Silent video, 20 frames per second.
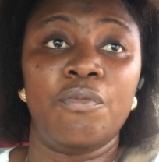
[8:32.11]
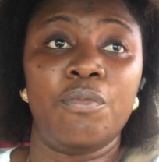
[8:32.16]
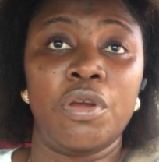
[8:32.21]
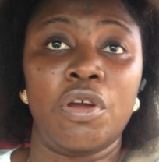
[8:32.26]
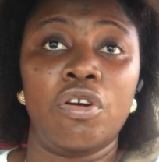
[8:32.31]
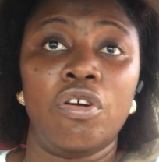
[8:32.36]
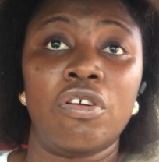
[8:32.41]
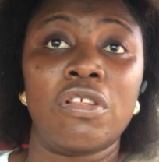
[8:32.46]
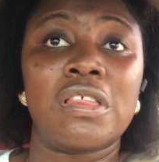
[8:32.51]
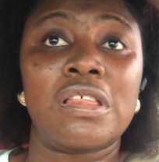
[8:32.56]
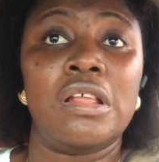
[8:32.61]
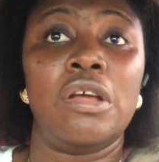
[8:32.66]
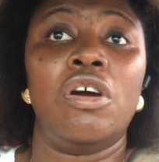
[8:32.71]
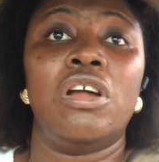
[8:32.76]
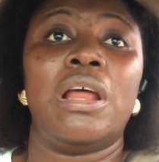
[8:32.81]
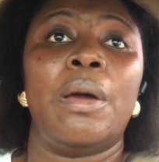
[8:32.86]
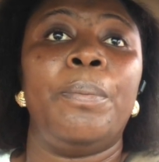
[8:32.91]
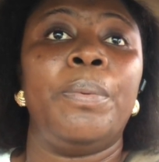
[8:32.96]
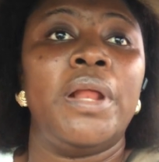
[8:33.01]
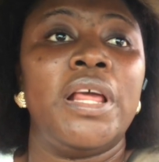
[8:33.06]
because the
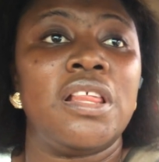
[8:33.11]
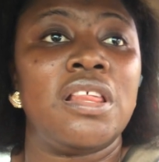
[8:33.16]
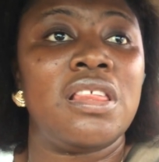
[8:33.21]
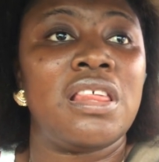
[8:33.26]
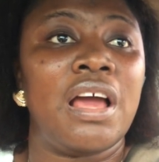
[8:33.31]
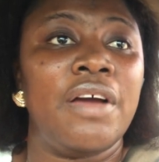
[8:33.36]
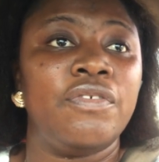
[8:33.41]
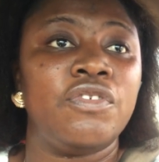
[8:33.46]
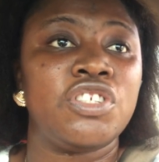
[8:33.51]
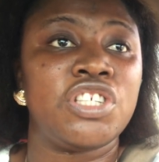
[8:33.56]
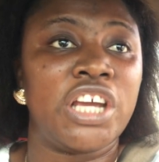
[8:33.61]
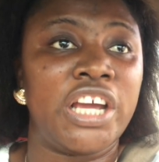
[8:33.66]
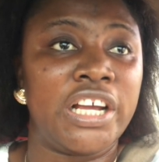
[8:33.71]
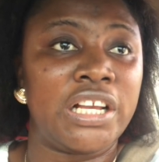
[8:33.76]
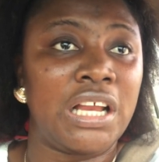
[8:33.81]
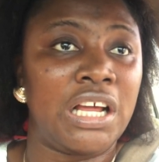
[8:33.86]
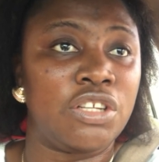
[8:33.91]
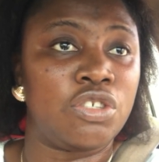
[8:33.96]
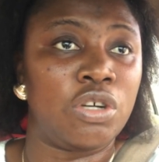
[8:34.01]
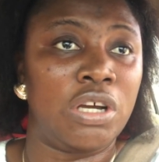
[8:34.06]
other places I've checked,
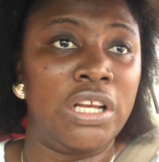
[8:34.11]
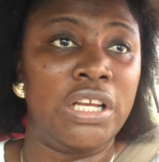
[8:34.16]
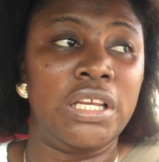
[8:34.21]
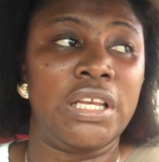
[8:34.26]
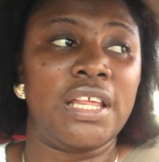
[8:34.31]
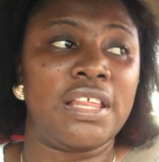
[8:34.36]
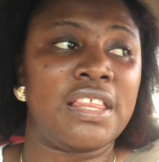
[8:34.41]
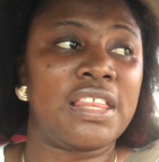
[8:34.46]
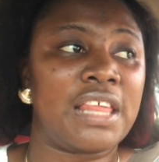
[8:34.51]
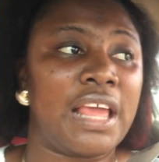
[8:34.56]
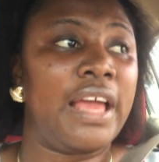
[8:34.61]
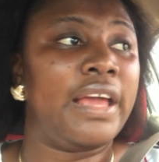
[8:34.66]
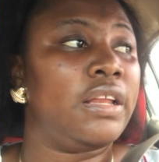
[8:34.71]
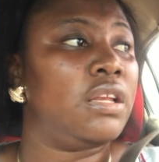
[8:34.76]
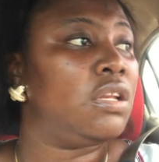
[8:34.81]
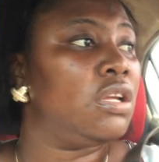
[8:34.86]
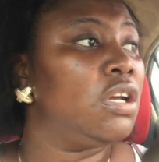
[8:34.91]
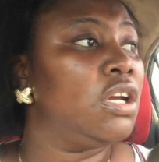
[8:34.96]
actually they said